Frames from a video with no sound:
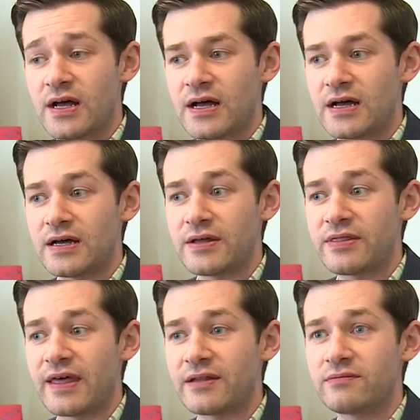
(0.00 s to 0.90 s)

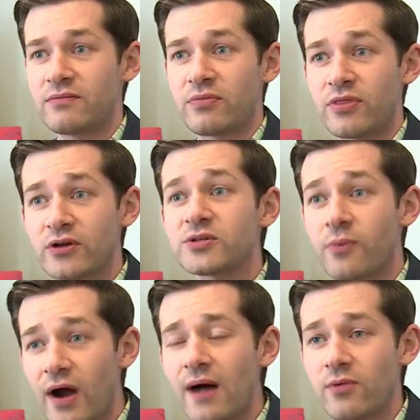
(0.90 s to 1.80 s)
that there's a
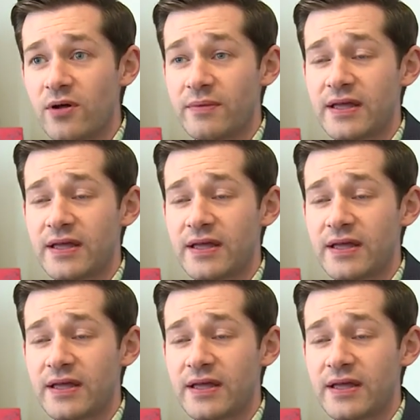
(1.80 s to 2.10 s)
problem.